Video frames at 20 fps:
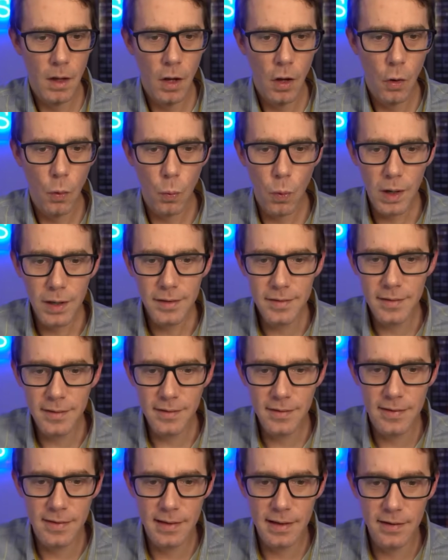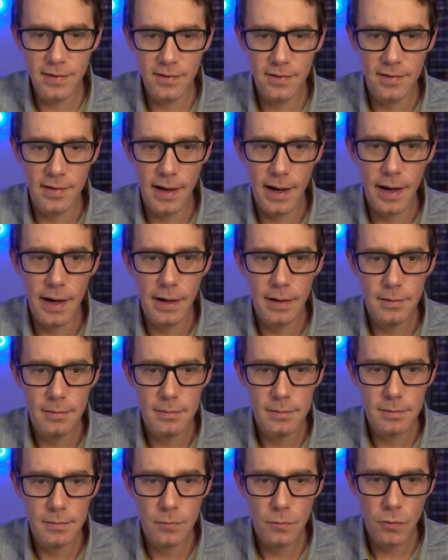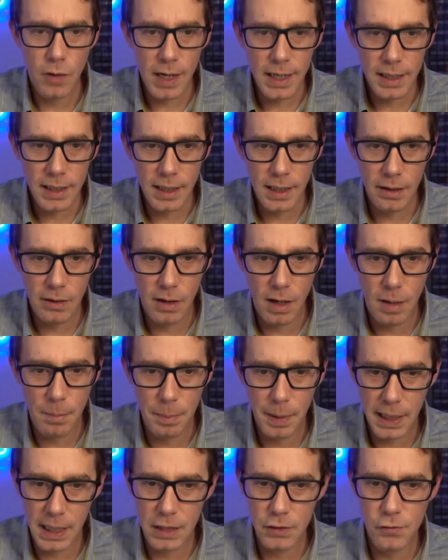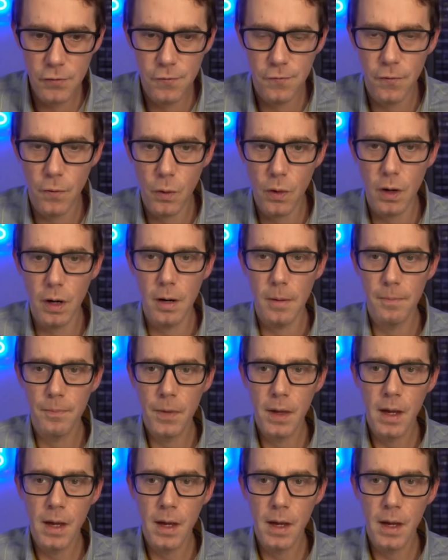What does this say right here on page four